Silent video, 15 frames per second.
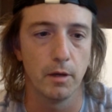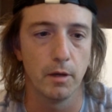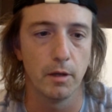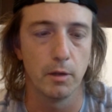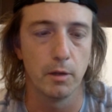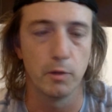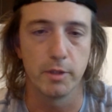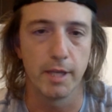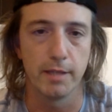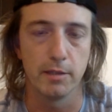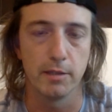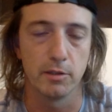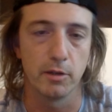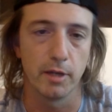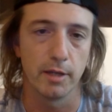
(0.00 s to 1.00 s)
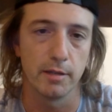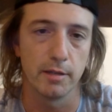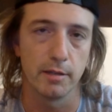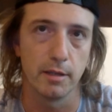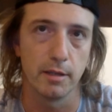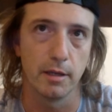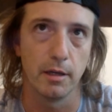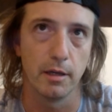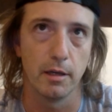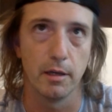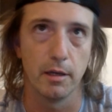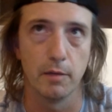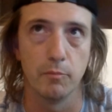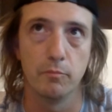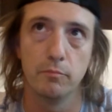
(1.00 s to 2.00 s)
use cases, or I guess
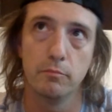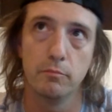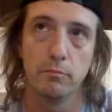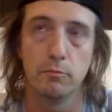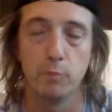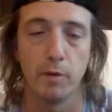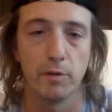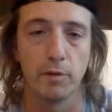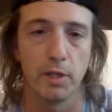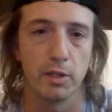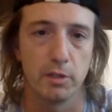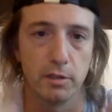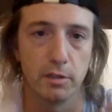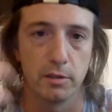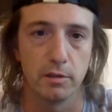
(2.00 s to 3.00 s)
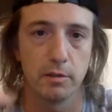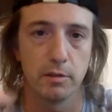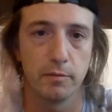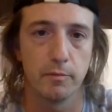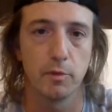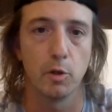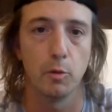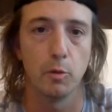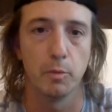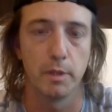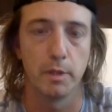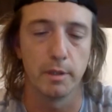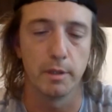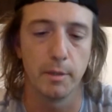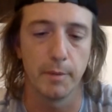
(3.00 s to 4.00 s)
revelations
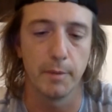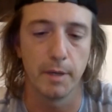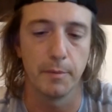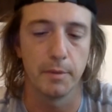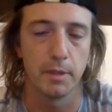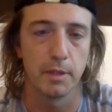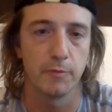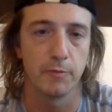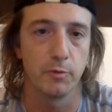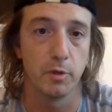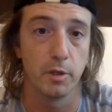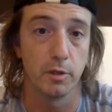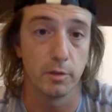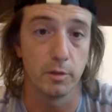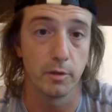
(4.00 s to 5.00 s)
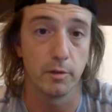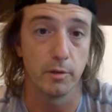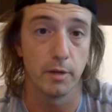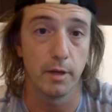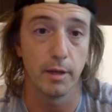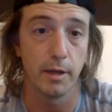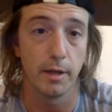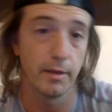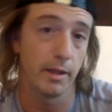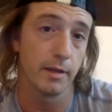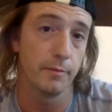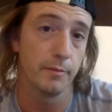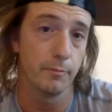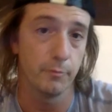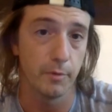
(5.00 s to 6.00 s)
globally coming up in the next few years, I
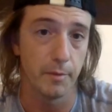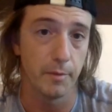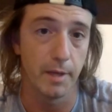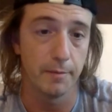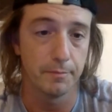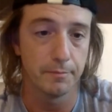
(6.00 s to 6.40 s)
think, from that.